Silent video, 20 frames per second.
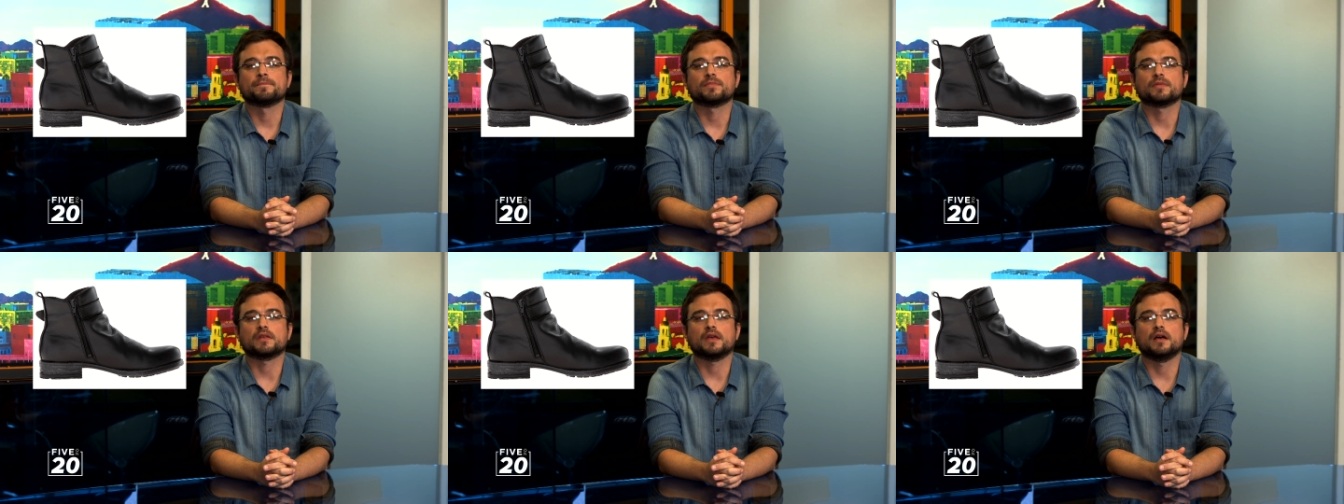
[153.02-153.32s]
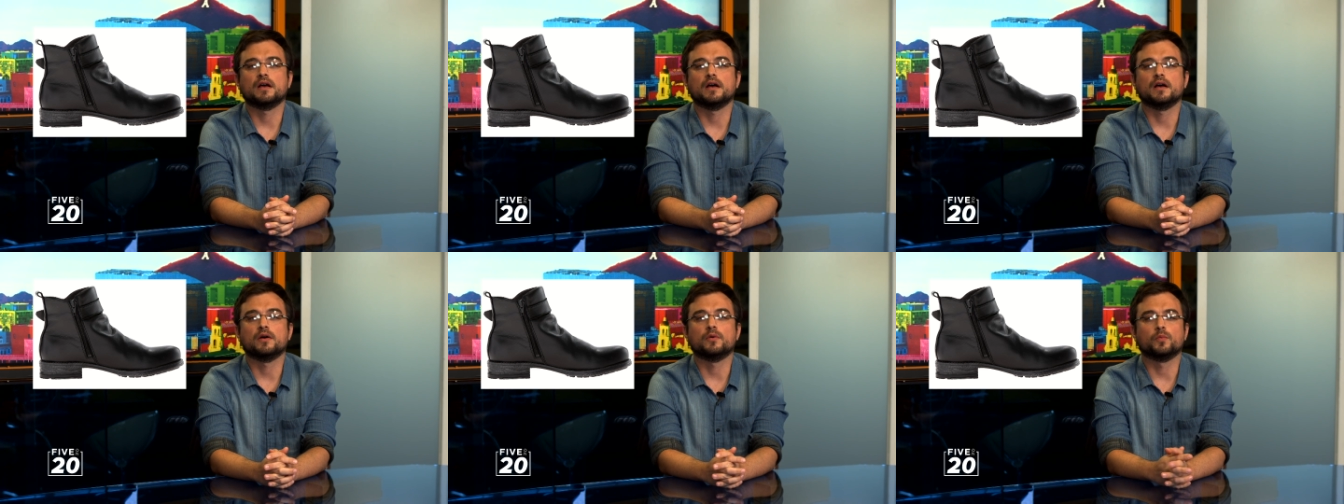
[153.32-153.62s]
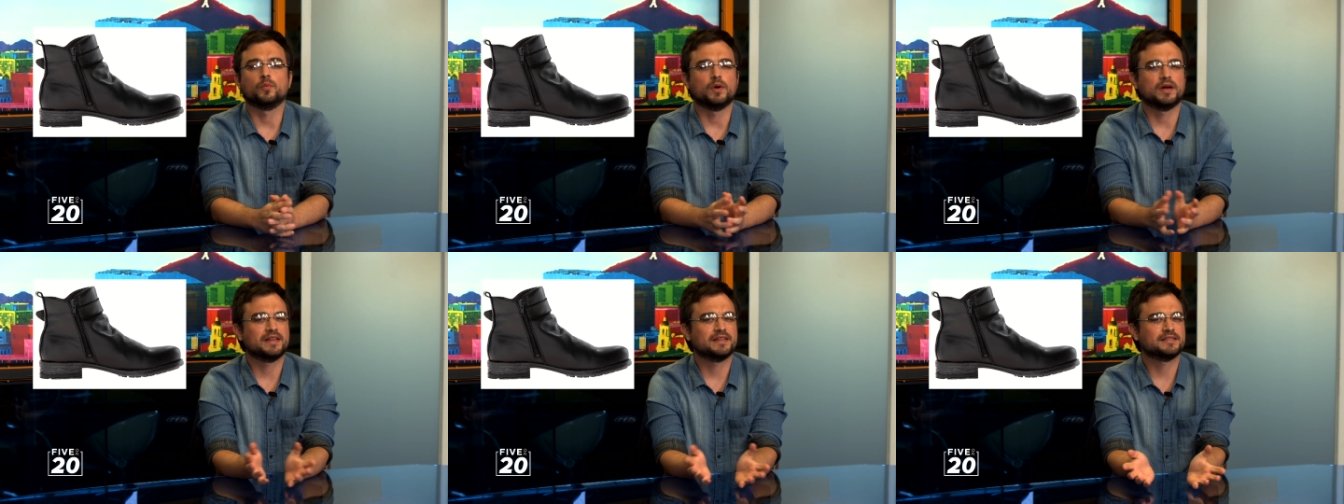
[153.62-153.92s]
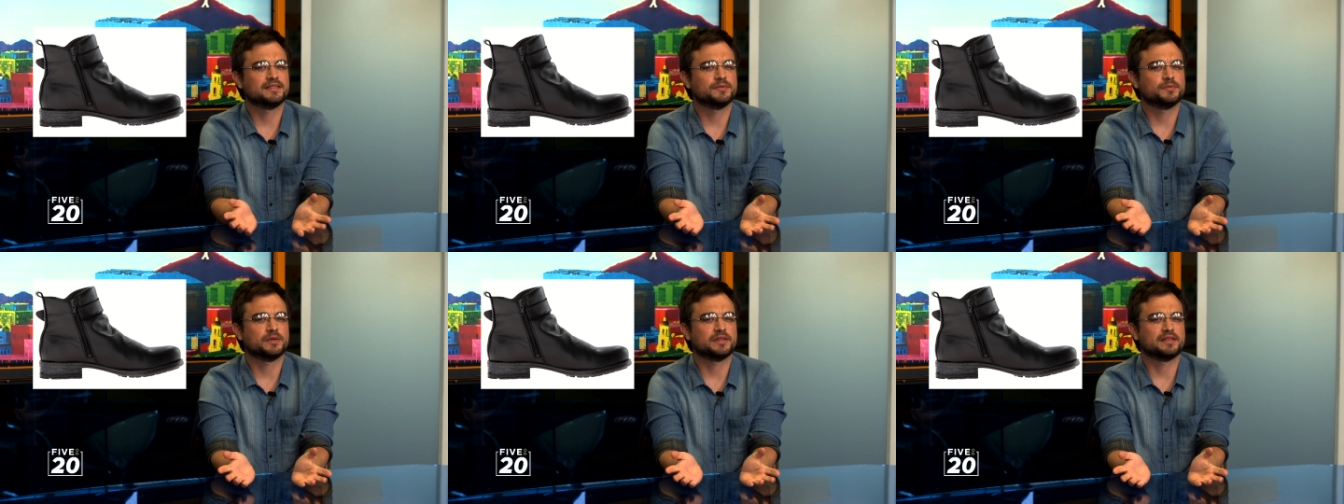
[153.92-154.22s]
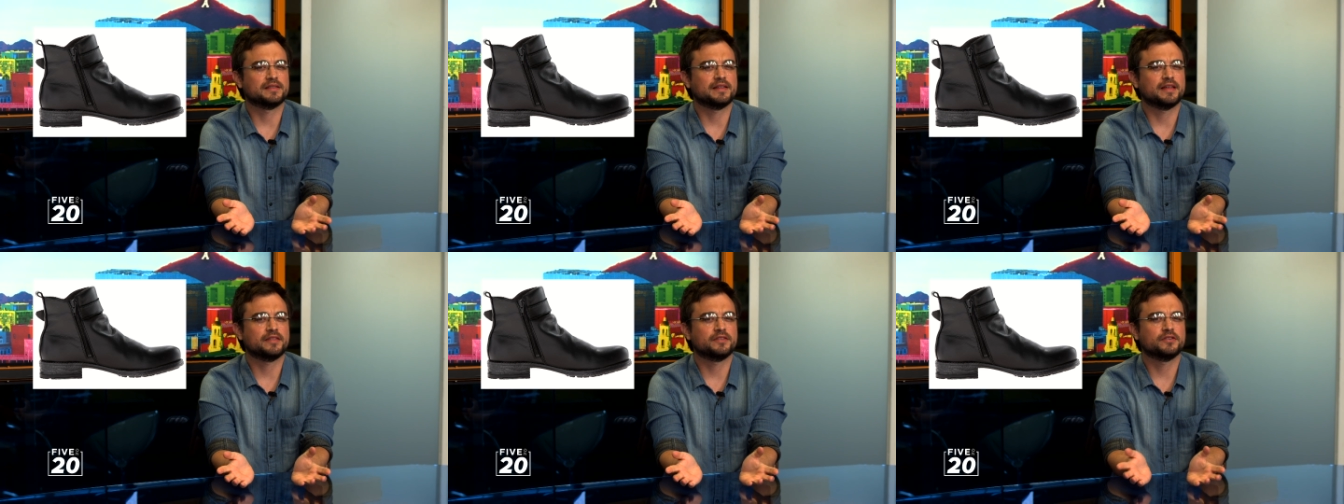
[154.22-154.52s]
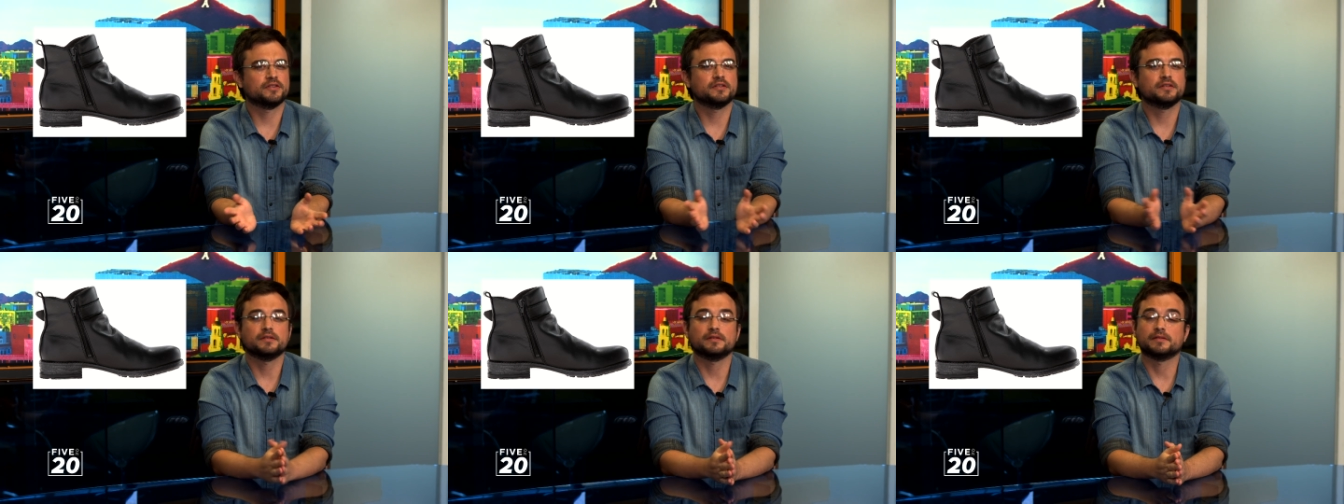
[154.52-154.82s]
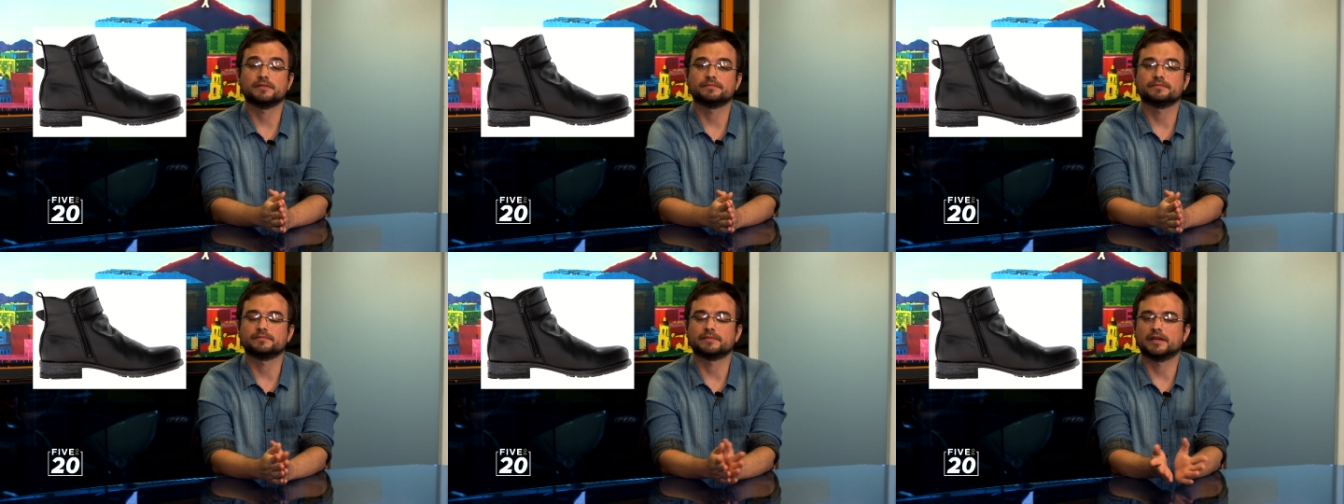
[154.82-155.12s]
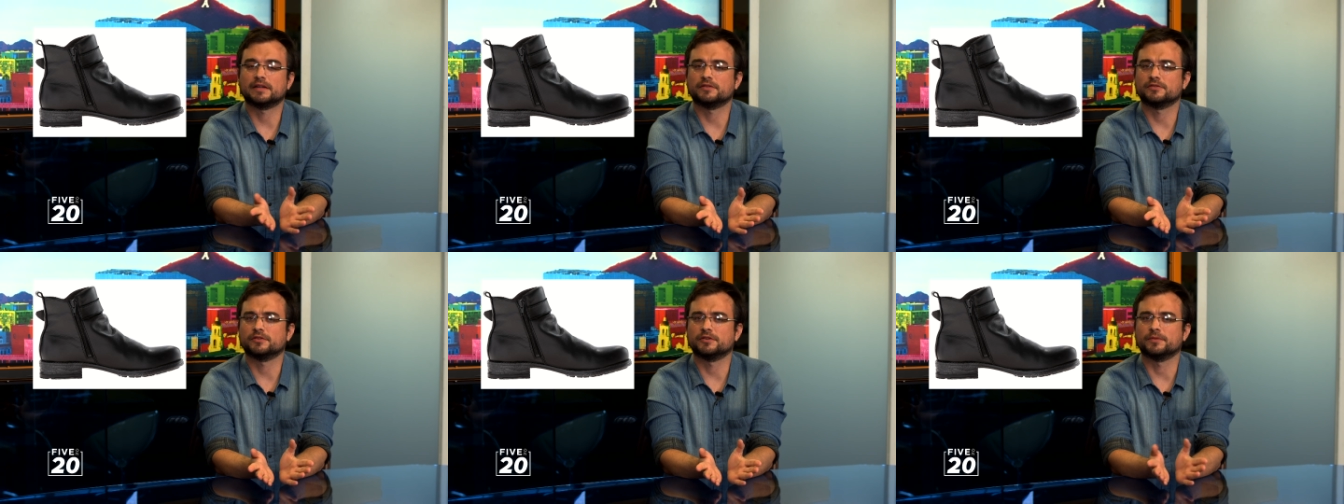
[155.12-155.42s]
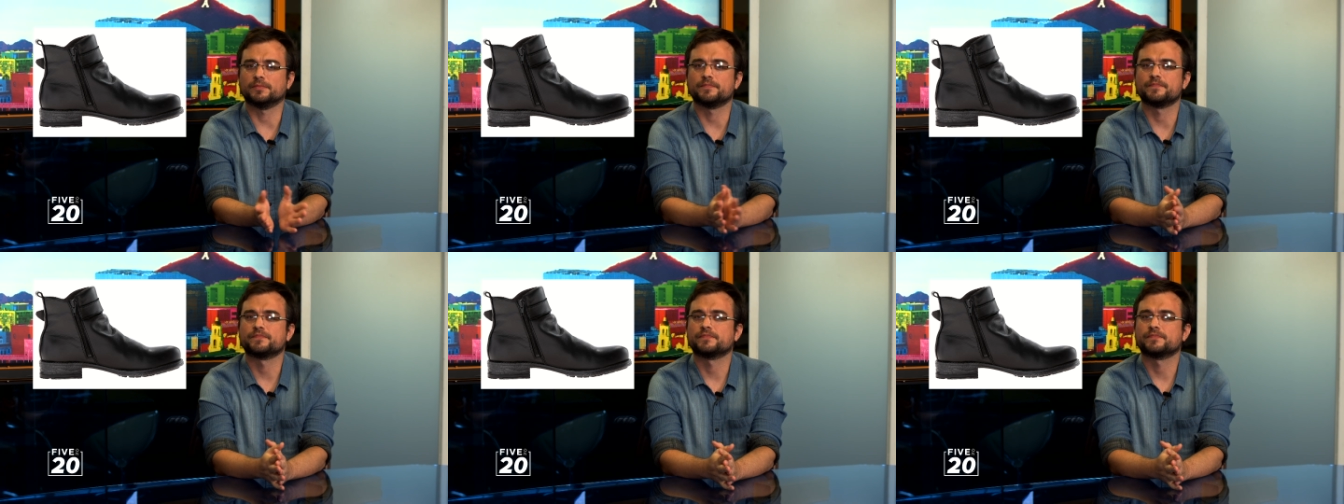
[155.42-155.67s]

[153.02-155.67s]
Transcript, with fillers: Uh, what is it with leather? I don't know.